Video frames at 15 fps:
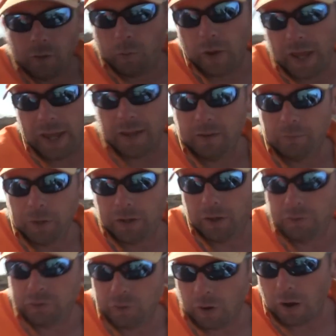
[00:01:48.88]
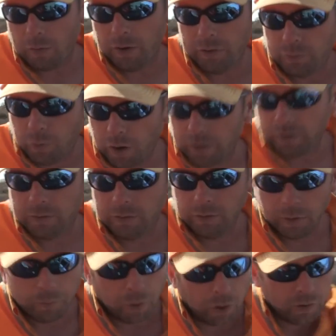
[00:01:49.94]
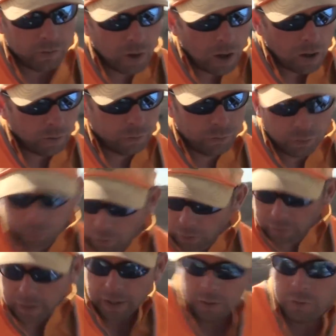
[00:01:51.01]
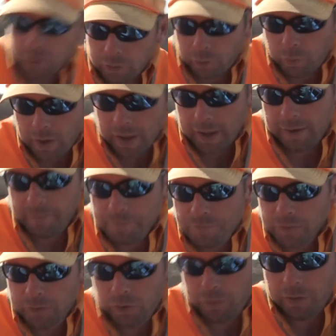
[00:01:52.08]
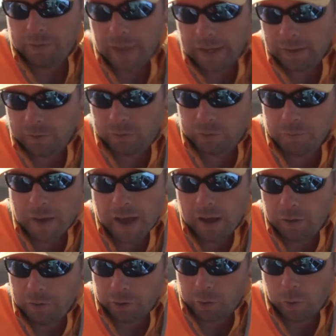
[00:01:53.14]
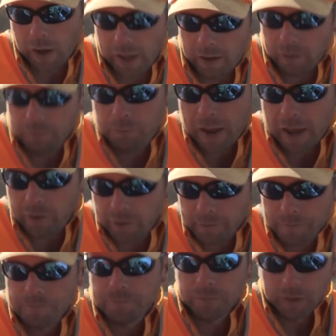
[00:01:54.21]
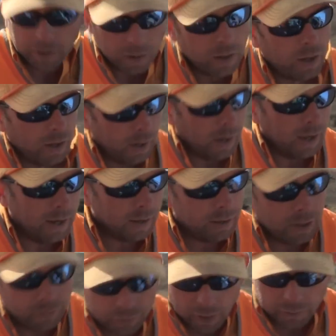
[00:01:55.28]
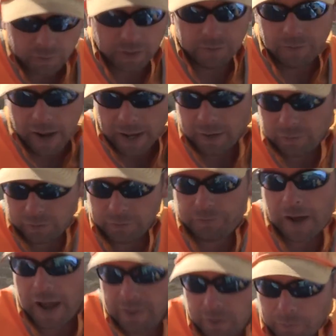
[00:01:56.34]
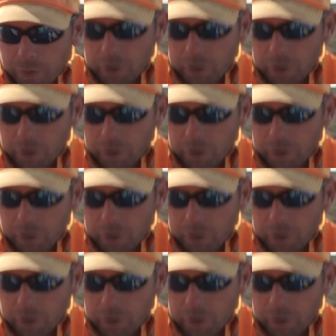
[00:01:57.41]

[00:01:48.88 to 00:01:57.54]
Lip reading: the wind because you always want the bird dogs to work into the wind so that they can smell the quail better. And it gives us the advantage to find the